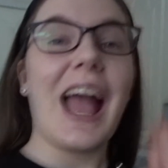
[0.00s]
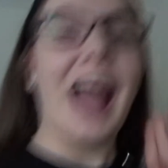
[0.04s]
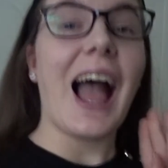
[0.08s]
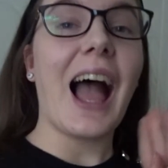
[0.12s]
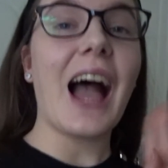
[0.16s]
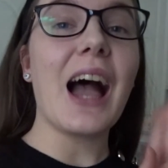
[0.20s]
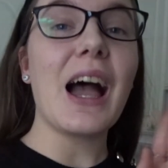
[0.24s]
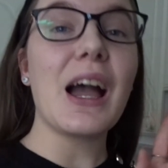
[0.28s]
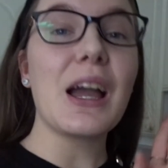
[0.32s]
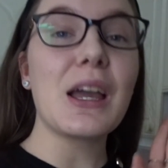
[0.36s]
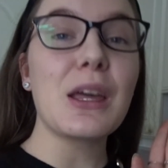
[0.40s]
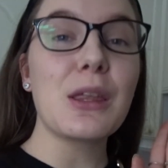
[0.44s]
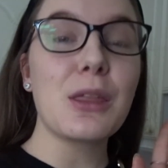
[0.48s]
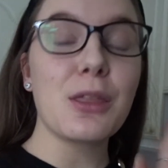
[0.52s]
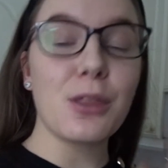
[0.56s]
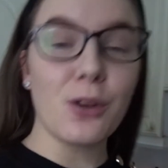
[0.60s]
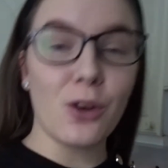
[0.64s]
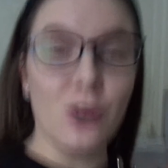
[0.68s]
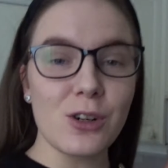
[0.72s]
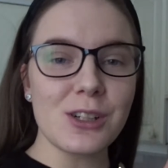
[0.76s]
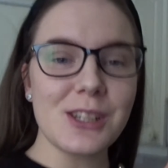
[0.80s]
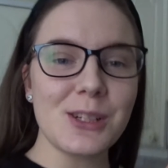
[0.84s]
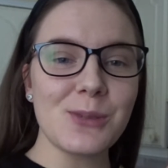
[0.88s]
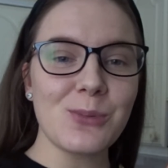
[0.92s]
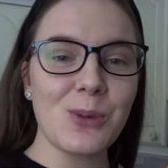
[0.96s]
I
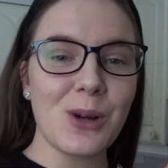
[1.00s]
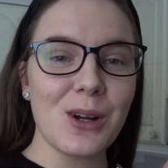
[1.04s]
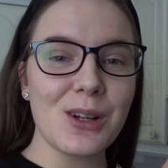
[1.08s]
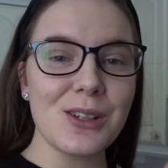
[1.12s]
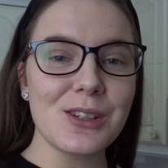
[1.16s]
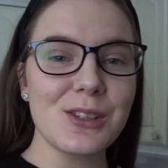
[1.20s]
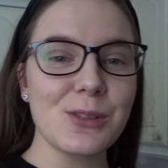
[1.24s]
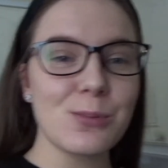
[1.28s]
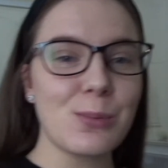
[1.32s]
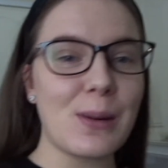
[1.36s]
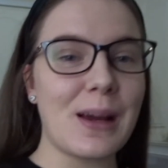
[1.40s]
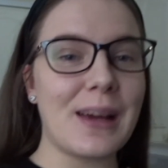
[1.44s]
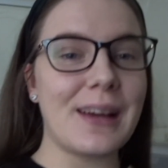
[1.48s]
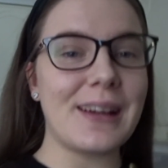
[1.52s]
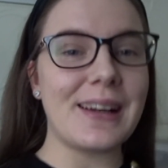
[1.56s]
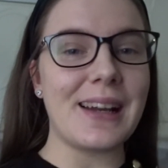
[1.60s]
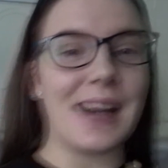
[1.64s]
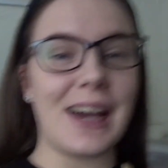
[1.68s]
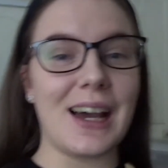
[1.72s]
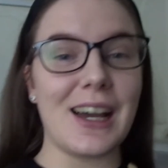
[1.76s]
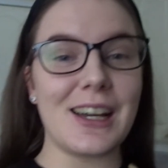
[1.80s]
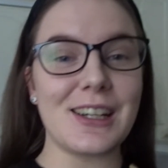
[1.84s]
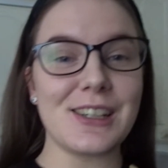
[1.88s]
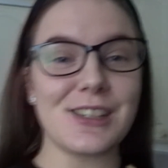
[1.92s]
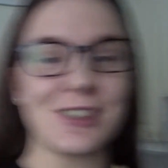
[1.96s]
thought it was when
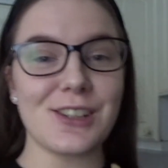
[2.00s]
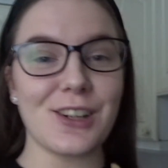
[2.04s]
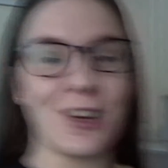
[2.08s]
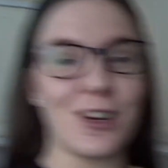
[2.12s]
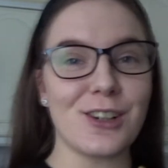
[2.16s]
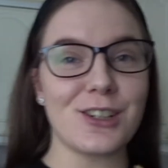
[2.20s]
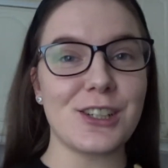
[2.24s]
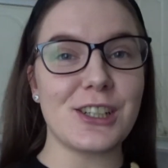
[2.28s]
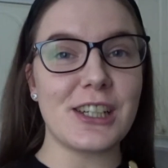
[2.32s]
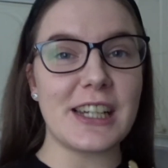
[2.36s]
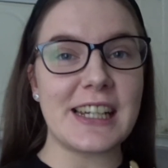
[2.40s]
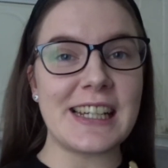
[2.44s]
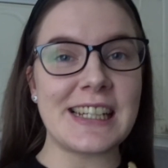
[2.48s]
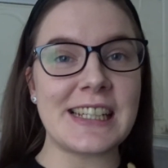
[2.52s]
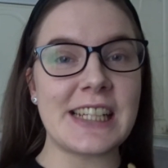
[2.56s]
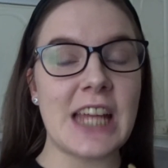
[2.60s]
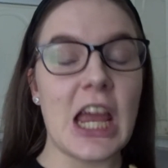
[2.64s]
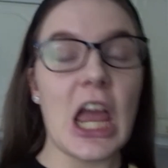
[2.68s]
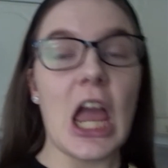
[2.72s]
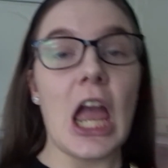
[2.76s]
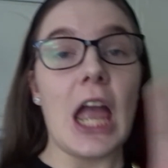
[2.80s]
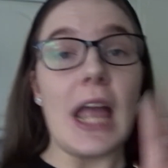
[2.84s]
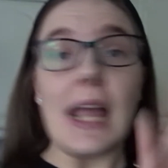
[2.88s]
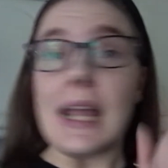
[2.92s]
I started it.